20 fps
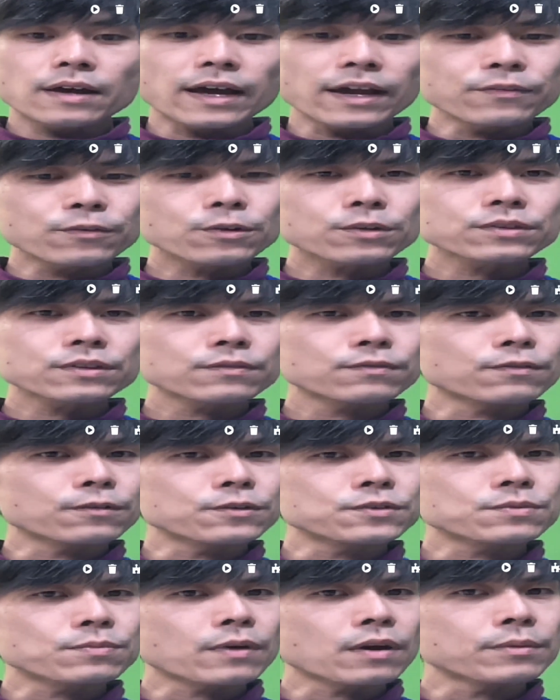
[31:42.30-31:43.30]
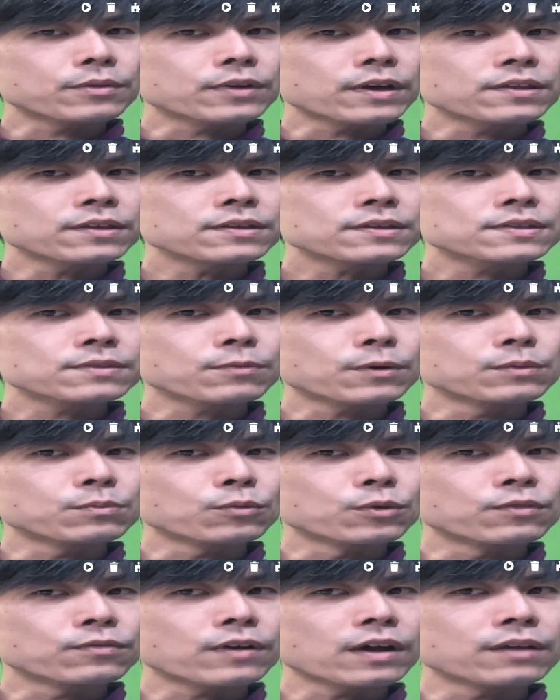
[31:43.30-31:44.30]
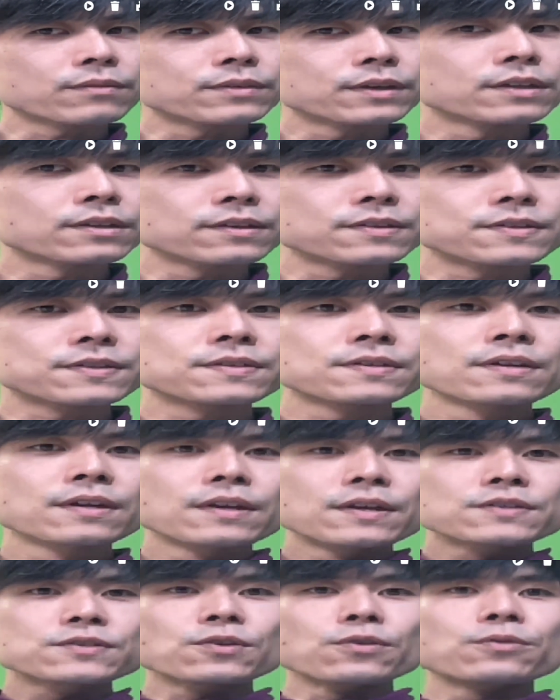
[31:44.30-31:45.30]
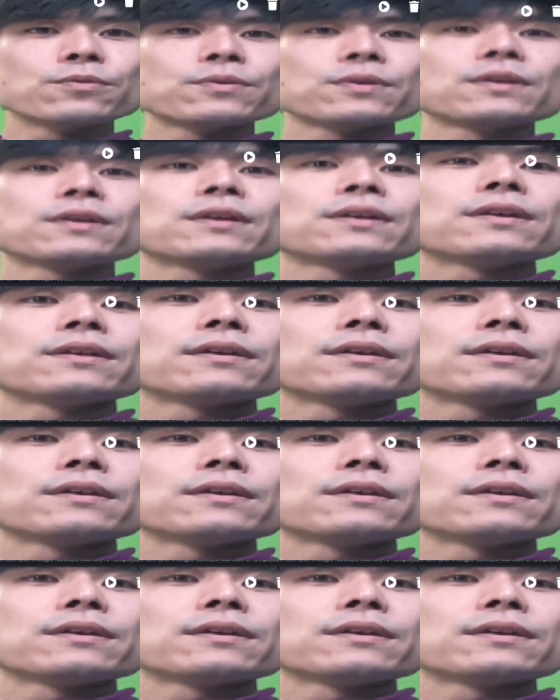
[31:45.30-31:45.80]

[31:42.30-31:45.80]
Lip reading: I forgot the first parameter. I think it's 1.5. It is. So